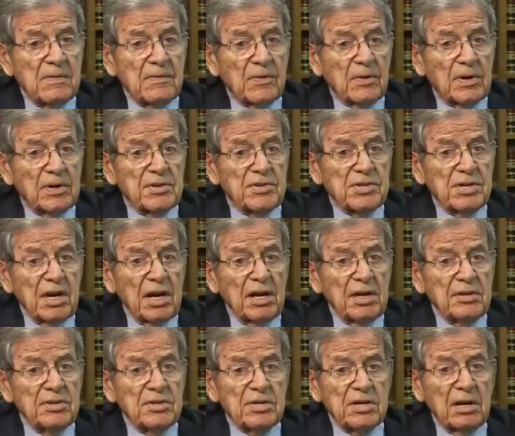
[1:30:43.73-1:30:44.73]
for a
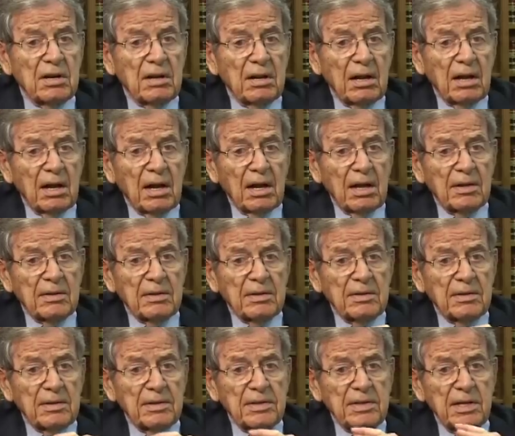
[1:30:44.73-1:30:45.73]
judge, uh,
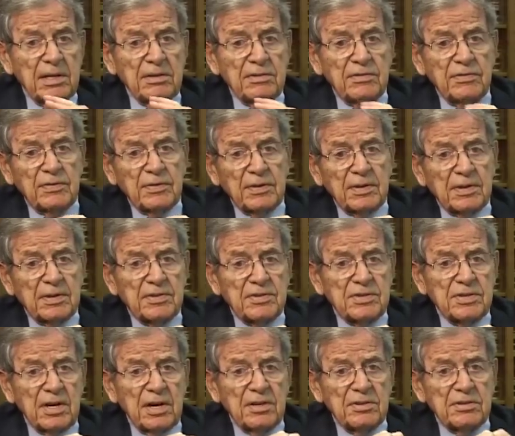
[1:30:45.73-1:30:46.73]
things for the
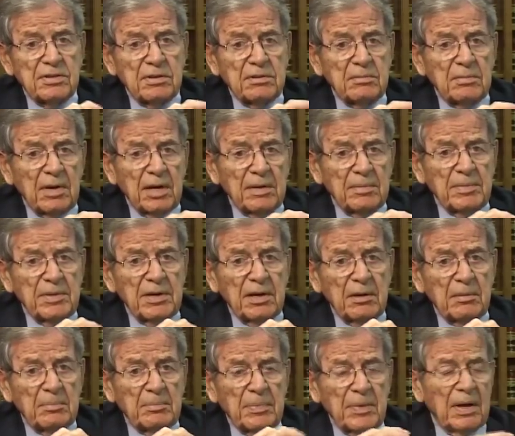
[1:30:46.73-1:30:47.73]
judge, in my
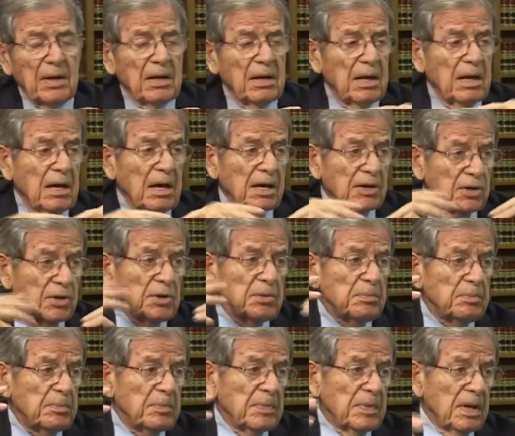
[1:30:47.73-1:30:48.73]
opinion, a, a
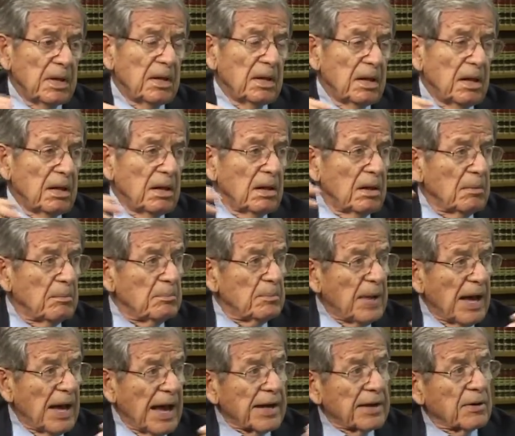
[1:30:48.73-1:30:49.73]
good
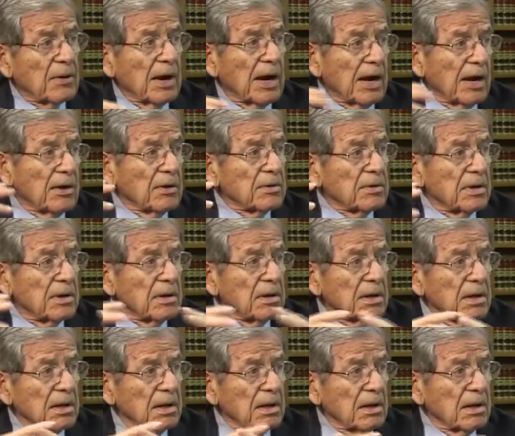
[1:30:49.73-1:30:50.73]
background
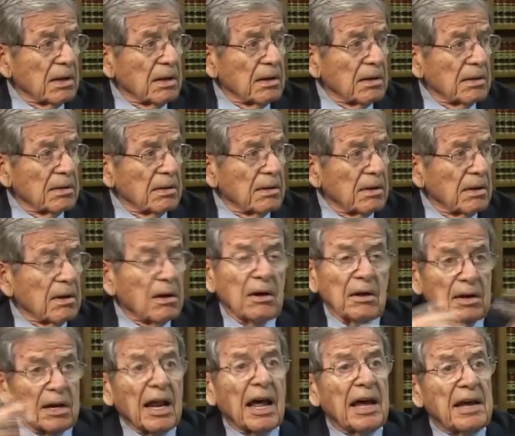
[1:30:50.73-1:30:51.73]
uh,
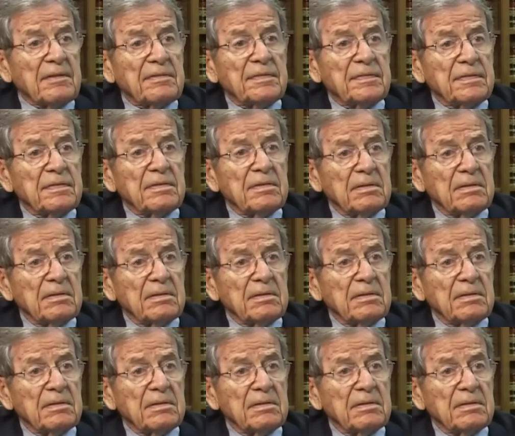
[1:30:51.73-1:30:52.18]
on life.